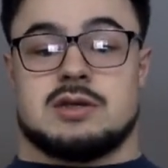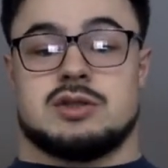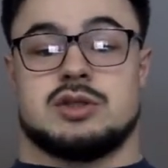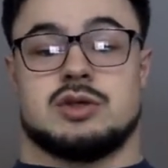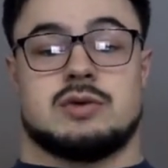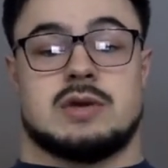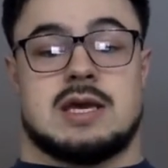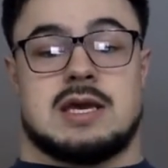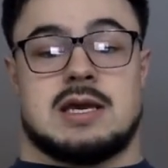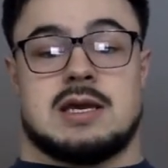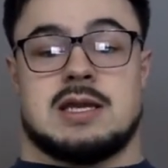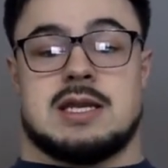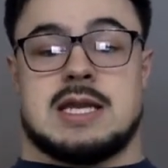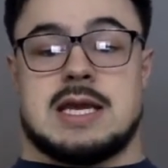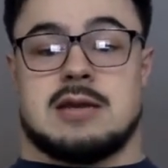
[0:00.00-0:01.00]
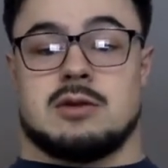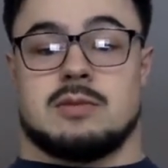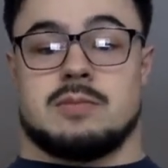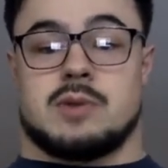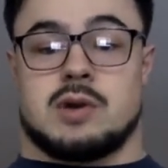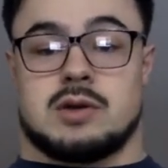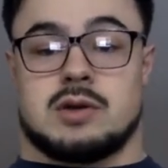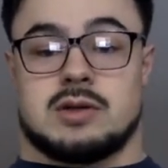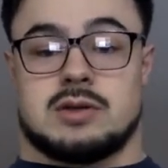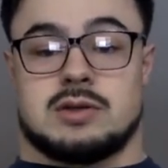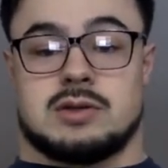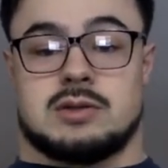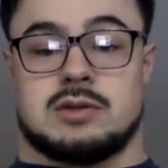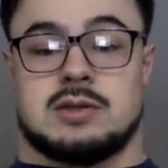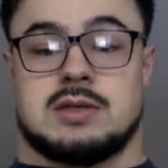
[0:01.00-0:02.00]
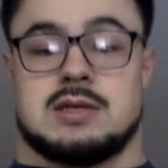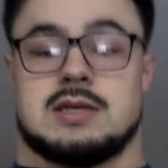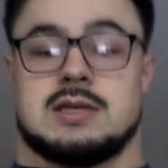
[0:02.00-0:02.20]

to a nanoparticle,